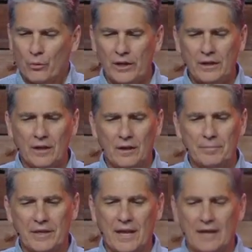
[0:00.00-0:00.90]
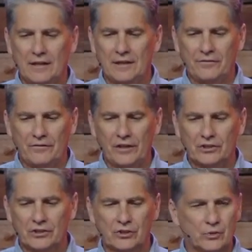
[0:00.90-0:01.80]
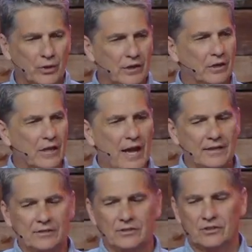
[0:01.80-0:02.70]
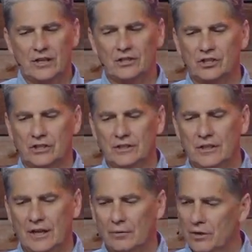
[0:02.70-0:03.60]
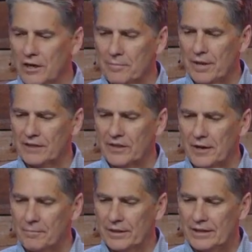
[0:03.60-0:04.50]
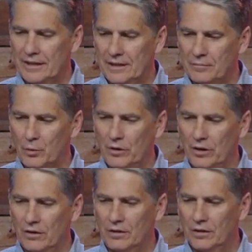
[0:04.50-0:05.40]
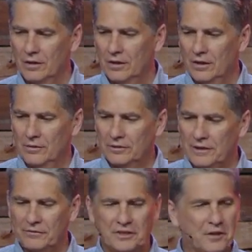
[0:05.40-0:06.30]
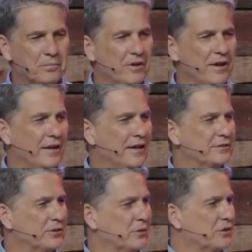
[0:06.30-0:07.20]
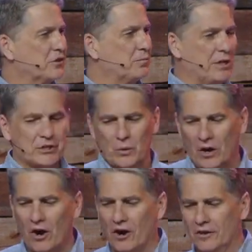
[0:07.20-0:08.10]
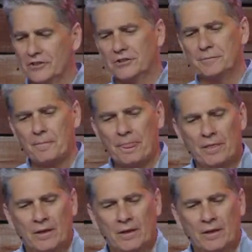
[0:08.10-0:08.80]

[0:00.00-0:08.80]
We um, began in Ephesians 3 in our last session, and we're going to pick that up again, but we are we're definitely going to pray and ask the Lord to speak to our hearts.